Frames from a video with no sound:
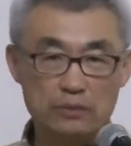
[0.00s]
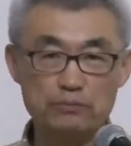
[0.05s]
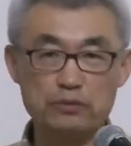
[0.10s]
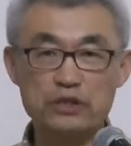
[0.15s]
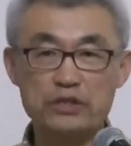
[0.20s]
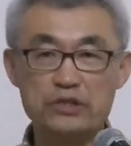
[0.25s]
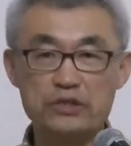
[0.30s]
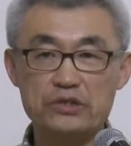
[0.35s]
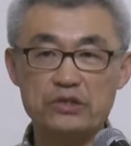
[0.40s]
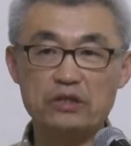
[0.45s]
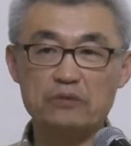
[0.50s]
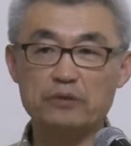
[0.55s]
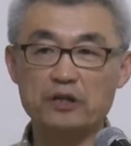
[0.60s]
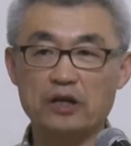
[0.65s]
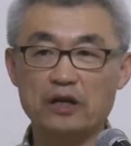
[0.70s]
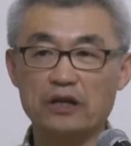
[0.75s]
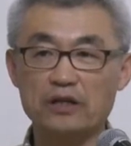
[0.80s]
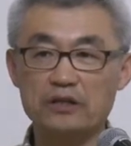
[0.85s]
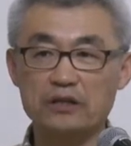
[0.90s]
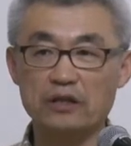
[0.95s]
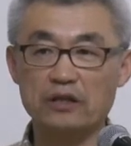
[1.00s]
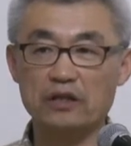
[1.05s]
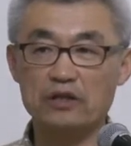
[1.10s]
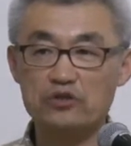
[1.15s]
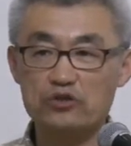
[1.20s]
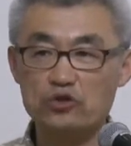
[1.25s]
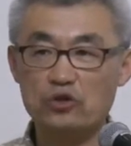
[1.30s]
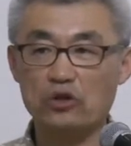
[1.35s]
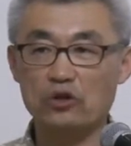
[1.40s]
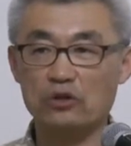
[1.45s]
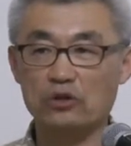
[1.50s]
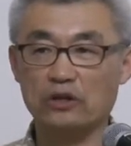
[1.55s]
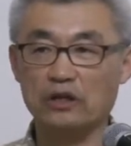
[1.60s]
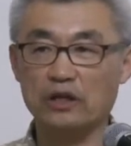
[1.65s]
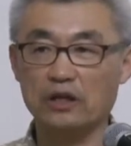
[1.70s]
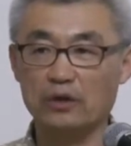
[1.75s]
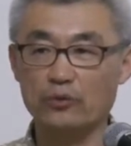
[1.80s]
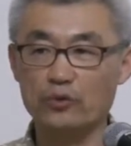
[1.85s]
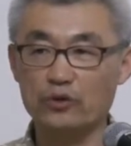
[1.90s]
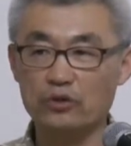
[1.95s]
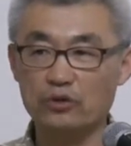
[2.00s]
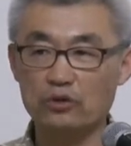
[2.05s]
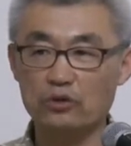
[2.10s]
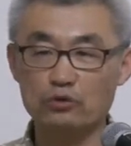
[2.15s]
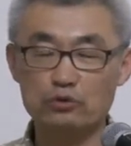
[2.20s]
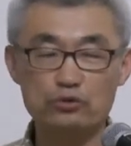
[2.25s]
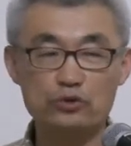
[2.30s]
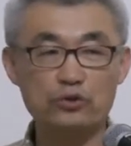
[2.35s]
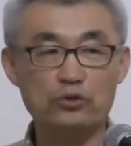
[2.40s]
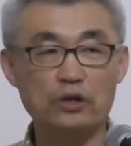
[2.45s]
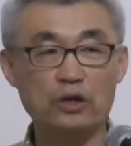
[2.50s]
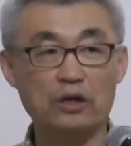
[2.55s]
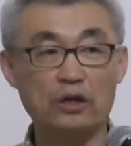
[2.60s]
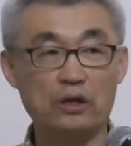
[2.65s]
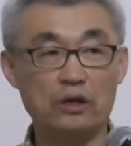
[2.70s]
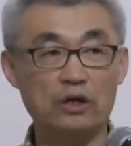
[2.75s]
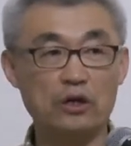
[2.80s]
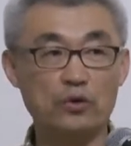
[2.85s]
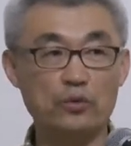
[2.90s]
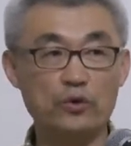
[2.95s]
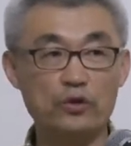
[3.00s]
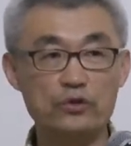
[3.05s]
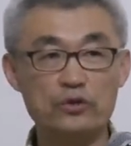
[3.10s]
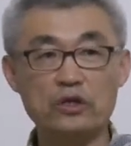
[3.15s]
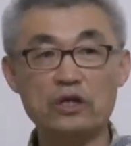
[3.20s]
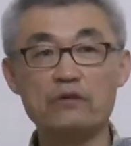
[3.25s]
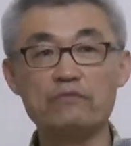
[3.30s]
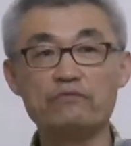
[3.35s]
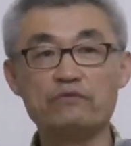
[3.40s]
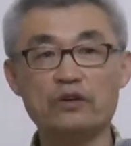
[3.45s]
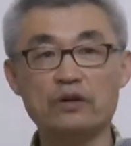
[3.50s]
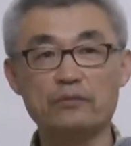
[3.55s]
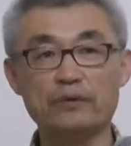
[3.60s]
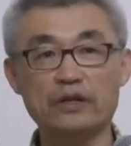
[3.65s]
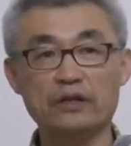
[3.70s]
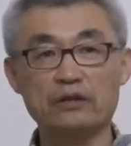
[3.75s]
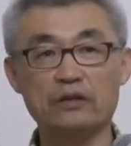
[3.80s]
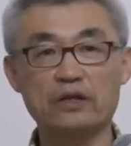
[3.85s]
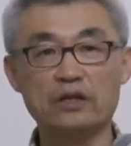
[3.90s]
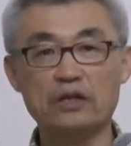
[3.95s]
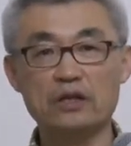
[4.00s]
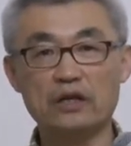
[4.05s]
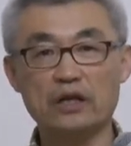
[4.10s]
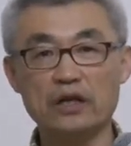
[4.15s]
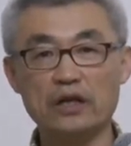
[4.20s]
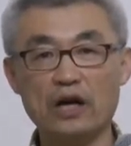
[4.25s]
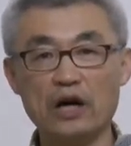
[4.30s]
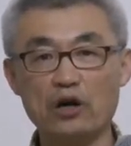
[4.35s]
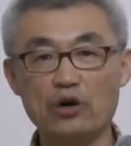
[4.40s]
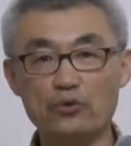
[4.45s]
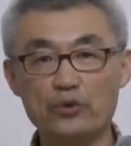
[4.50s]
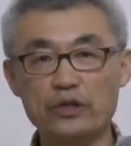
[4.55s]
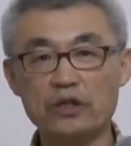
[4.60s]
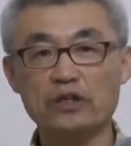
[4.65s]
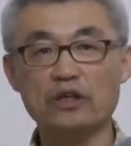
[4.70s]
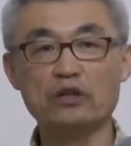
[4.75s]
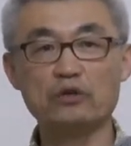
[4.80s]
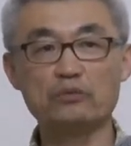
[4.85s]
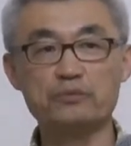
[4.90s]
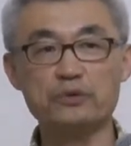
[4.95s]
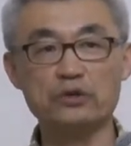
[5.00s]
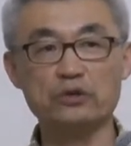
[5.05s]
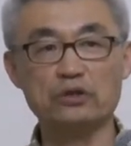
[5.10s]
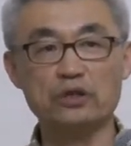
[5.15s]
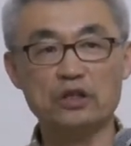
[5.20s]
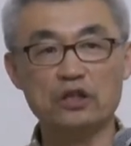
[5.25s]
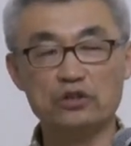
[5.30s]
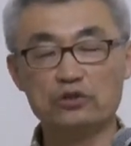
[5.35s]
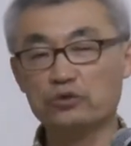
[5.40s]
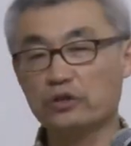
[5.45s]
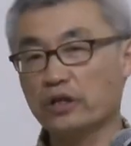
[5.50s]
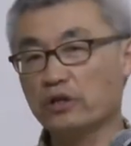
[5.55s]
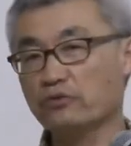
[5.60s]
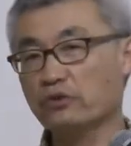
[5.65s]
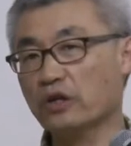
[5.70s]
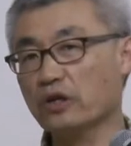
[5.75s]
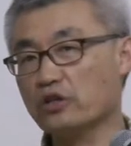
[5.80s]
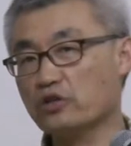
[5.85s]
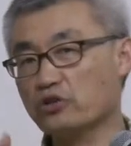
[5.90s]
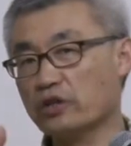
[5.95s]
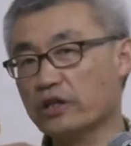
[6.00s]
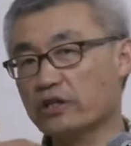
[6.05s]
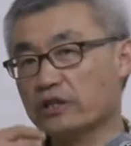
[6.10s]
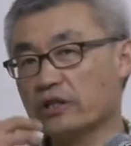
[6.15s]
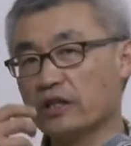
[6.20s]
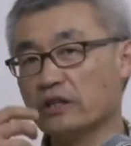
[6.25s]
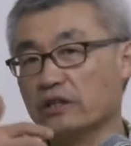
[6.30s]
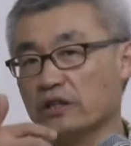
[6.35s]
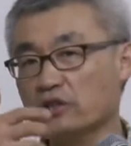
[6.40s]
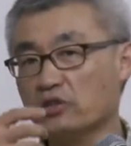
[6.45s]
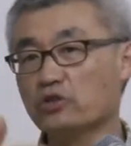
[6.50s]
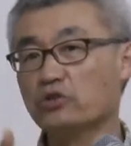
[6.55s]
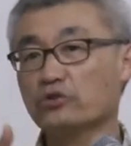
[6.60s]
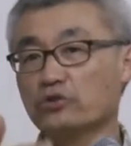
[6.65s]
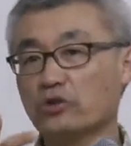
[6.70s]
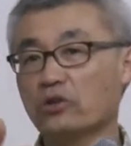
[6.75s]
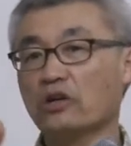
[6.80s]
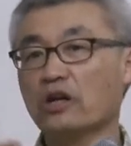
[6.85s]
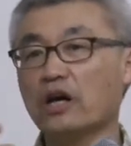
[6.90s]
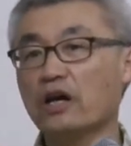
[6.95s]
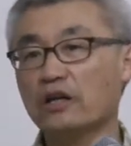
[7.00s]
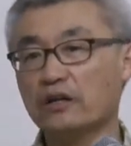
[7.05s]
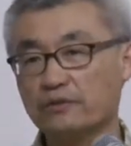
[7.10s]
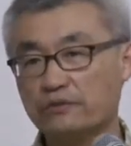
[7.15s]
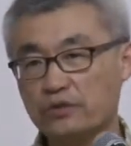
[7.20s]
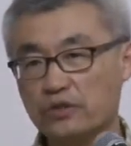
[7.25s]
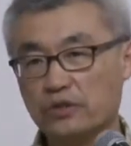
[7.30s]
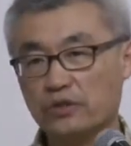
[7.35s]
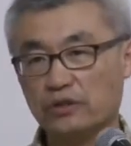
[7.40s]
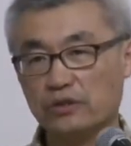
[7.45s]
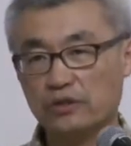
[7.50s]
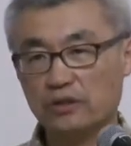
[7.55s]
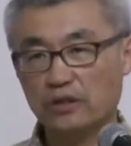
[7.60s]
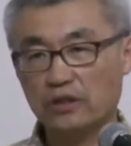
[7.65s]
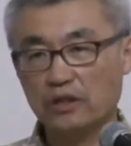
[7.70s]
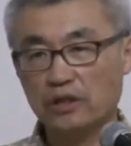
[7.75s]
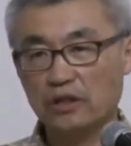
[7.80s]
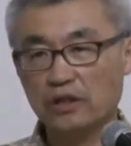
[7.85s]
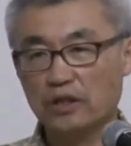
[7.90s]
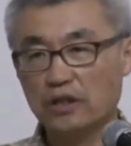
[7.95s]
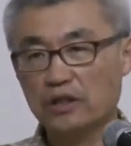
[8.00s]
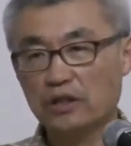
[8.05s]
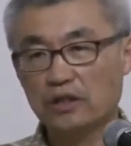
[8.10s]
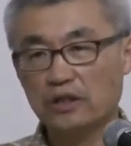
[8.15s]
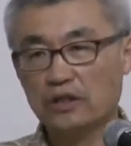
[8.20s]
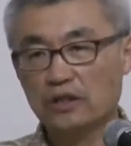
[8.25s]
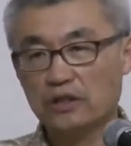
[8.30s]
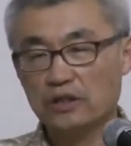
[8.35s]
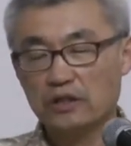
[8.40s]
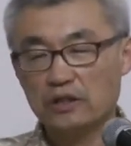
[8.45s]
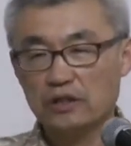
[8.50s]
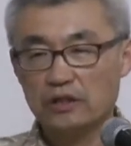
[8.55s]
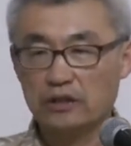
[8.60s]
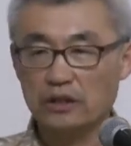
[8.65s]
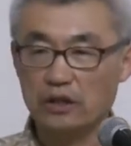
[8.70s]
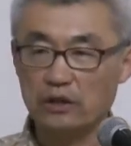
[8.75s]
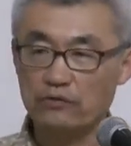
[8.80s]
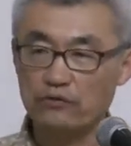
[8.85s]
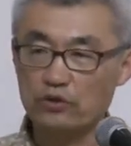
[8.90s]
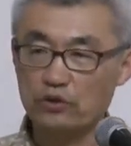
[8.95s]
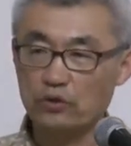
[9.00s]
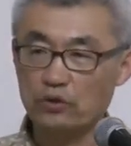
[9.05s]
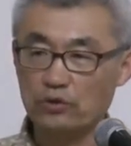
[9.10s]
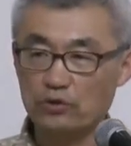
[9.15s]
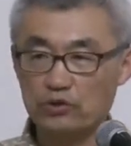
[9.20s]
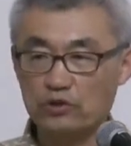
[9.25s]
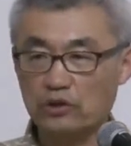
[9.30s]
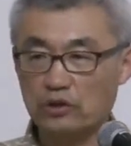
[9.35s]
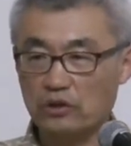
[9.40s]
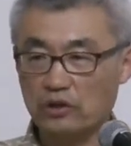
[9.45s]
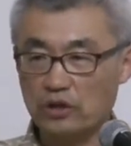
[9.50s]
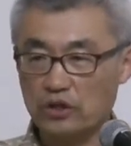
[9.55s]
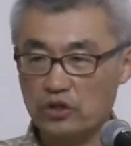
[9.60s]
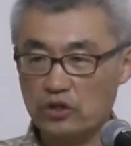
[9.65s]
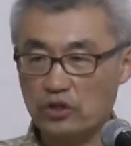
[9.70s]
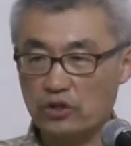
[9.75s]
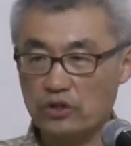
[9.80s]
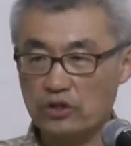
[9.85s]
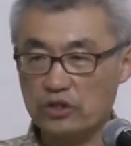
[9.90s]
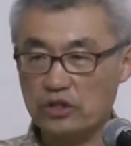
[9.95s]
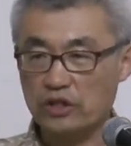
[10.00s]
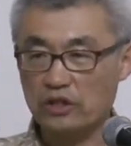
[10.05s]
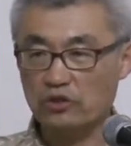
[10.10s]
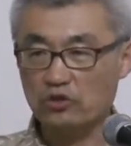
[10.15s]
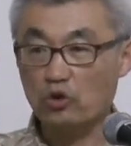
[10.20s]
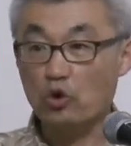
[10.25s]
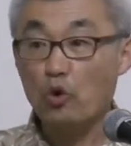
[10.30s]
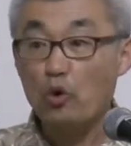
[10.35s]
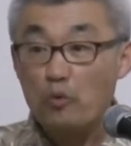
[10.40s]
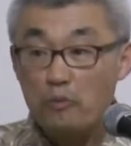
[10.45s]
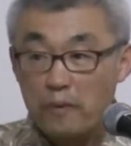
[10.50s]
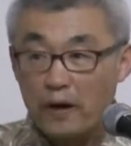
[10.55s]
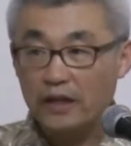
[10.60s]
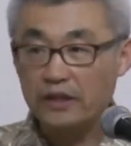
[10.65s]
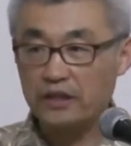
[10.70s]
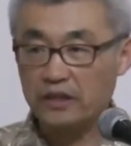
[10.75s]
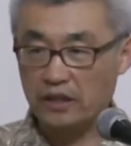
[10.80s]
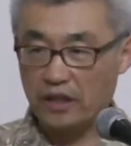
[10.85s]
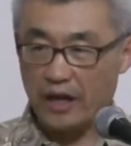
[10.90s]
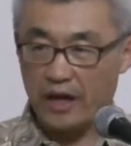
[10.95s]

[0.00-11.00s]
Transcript: please stay behind and let's talk. I want to know who you are, where you come from and how we can help you. Do they really try to get into your lives? Now, if you go to a church and nobody